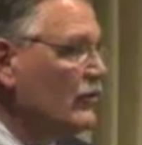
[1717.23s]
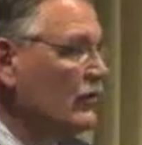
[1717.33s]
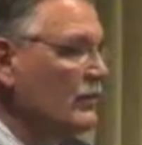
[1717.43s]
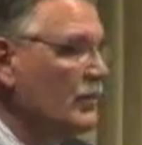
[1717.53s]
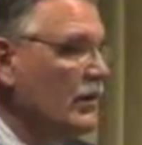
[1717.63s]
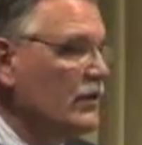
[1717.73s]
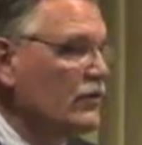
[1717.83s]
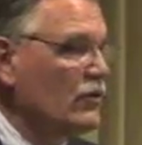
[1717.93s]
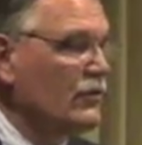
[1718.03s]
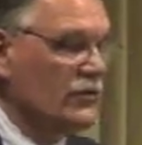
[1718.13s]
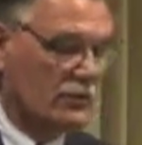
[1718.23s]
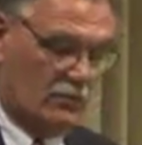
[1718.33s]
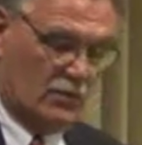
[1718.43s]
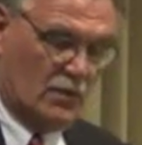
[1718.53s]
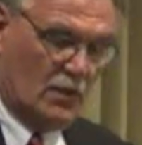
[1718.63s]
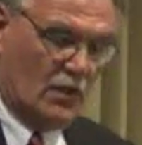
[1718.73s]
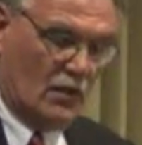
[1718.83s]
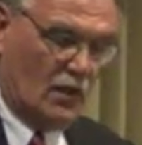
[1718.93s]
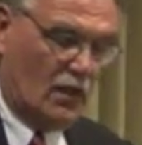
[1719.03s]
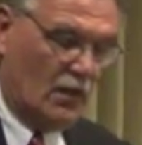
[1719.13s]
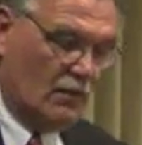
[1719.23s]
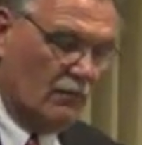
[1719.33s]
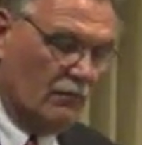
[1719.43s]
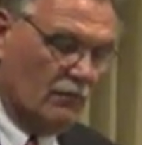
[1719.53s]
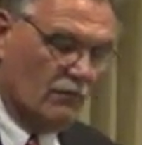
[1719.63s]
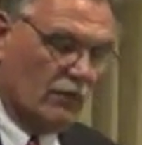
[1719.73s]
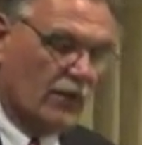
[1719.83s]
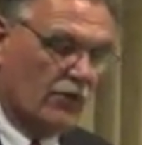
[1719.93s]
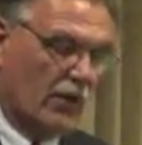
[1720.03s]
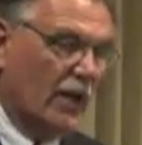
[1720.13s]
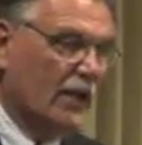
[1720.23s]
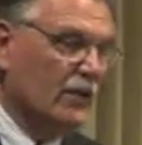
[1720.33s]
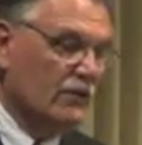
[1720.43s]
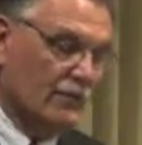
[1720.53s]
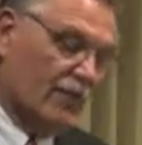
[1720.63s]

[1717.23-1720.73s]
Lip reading: to the putting surface. Recreated